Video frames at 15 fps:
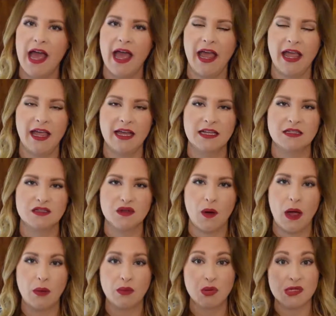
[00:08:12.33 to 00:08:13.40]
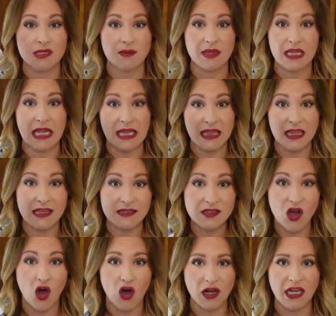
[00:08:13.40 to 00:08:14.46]
And so I would put something like this
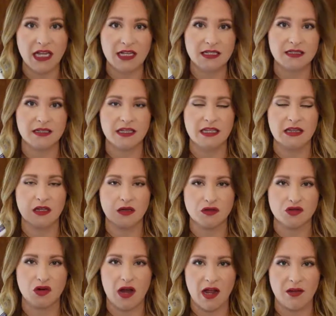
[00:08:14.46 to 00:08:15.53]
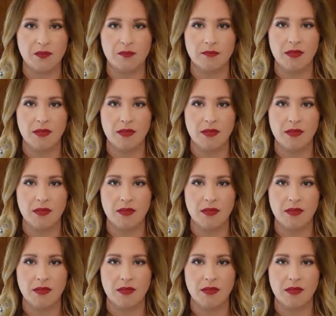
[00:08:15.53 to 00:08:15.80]
on it in those dry,